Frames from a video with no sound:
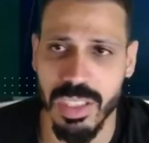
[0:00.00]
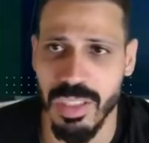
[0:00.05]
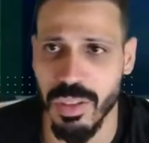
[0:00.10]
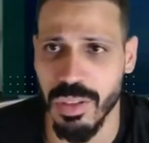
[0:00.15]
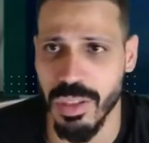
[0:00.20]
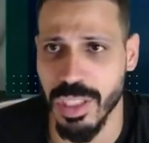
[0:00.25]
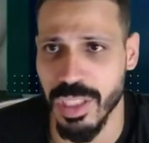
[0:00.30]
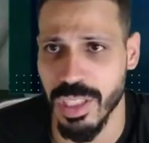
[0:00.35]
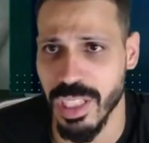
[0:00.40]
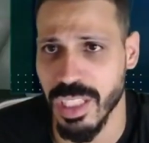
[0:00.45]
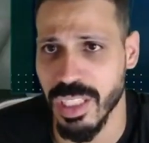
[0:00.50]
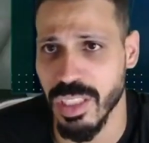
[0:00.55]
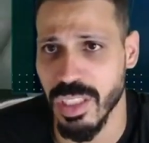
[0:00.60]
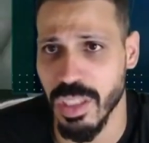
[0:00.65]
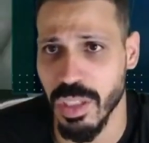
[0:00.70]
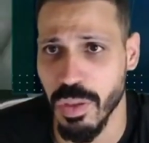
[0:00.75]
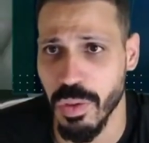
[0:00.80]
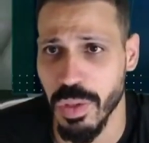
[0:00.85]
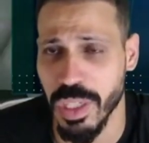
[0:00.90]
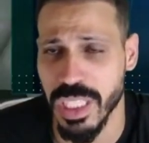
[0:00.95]
or things
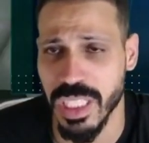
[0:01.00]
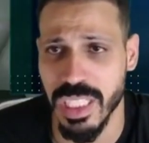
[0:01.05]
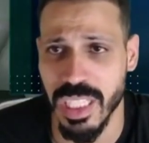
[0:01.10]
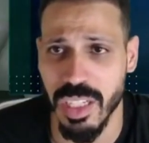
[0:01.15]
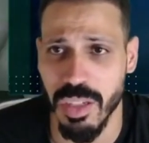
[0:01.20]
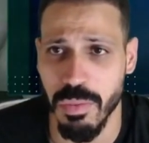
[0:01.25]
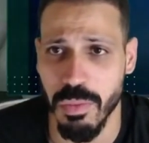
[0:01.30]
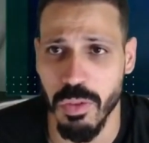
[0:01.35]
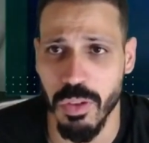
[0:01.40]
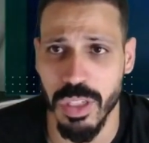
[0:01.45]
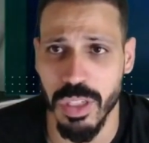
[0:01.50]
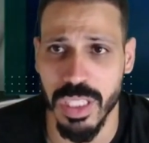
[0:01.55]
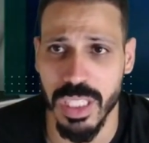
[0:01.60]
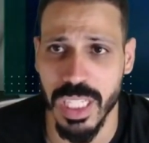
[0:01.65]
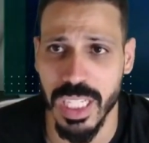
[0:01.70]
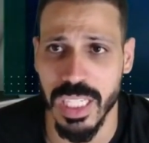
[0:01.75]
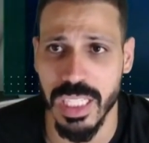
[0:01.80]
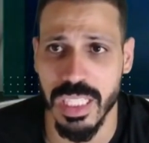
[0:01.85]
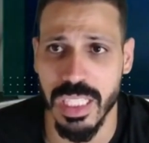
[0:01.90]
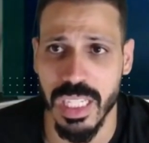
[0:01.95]
to quick sell more or
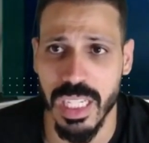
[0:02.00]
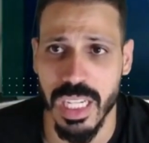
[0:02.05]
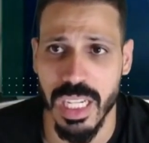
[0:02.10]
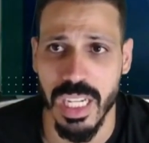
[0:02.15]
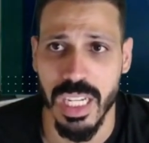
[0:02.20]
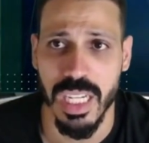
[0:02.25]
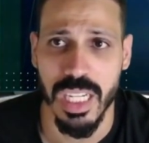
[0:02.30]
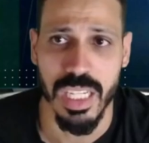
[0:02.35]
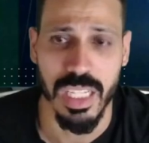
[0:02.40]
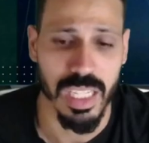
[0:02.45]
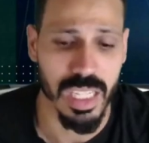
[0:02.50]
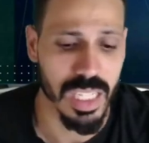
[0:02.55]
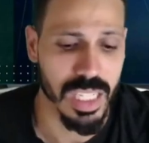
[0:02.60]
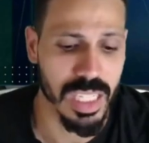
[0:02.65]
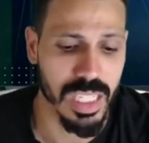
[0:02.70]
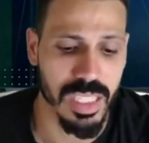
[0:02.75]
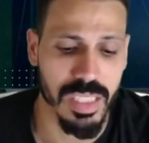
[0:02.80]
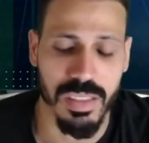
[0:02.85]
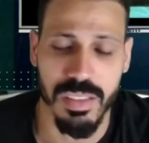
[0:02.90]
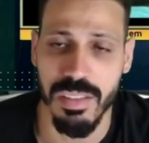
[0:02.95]
less
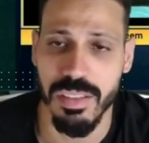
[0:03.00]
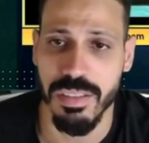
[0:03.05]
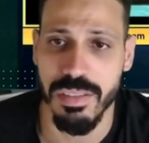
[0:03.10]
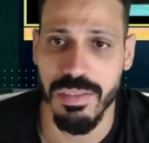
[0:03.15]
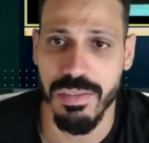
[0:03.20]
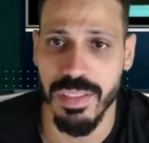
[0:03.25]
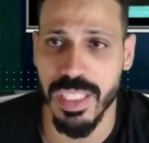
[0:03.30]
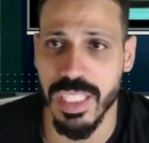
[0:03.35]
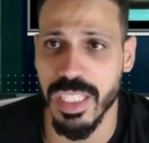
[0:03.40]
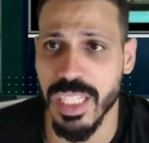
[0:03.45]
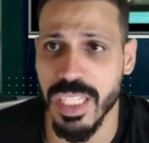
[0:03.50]
and figure